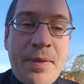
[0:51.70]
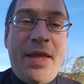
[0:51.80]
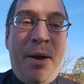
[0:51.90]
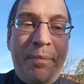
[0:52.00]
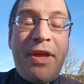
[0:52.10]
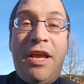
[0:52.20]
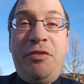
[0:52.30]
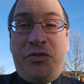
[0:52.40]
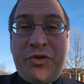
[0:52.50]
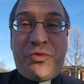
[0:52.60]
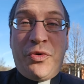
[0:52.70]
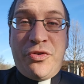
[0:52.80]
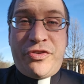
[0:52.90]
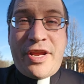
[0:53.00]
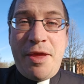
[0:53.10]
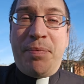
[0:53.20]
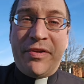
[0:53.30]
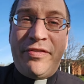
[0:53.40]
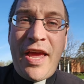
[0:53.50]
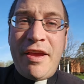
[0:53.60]
Yep, he gives us those rules to keep
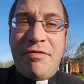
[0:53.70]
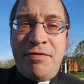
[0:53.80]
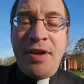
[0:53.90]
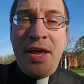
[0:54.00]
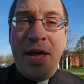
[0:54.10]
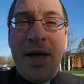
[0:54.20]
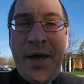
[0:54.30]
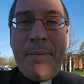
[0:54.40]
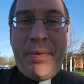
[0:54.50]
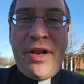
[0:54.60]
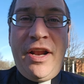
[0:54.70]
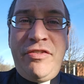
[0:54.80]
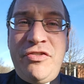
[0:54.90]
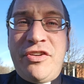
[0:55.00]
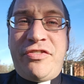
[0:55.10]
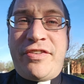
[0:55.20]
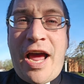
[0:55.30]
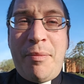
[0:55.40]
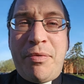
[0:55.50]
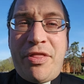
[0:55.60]
us safe. But he doesn't just
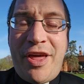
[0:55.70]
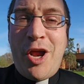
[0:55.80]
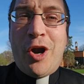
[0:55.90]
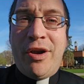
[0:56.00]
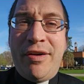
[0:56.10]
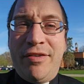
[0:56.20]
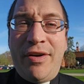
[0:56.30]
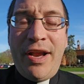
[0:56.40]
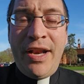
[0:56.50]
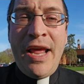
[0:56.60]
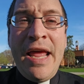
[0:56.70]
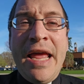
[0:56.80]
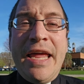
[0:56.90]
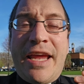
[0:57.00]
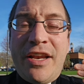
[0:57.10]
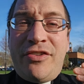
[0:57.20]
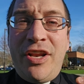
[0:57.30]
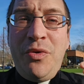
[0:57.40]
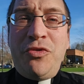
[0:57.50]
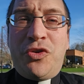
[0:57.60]
stop there, right? He
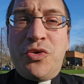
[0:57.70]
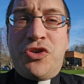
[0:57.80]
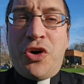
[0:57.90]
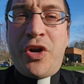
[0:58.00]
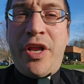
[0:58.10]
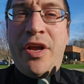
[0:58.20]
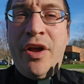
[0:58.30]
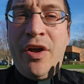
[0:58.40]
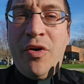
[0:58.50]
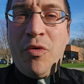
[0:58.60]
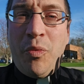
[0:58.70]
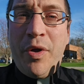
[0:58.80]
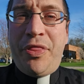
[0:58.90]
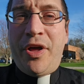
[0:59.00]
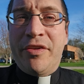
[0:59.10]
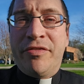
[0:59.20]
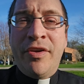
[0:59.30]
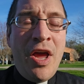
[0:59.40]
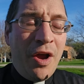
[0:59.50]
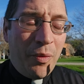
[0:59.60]
continues to journey with us.
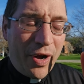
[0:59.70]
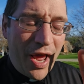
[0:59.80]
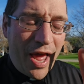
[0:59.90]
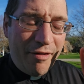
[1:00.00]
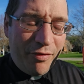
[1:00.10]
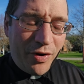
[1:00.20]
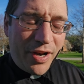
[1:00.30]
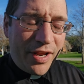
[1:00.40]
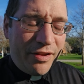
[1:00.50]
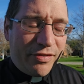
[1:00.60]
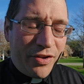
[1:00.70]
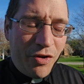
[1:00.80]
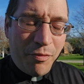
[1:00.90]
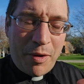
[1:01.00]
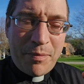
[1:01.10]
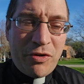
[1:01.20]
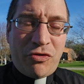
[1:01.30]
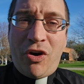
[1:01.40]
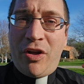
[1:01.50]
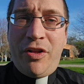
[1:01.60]
Whatever it is that you might be
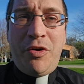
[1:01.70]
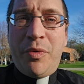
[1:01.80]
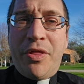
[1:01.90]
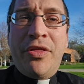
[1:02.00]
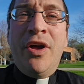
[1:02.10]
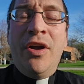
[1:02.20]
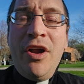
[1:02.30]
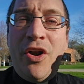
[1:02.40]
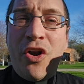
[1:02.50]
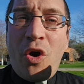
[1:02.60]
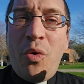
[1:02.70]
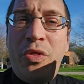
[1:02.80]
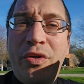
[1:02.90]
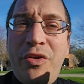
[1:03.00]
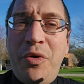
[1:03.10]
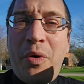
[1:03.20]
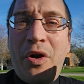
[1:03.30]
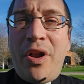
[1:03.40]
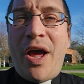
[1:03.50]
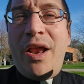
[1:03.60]
struggling with, know that you are
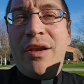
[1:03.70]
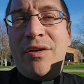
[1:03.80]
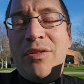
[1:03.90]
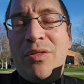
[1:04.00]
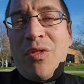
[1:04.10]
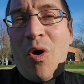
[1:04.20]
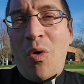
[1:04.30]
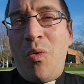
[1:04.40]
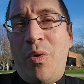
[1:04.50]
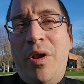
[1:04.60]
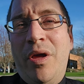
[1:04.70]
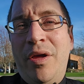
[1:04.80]
not alone.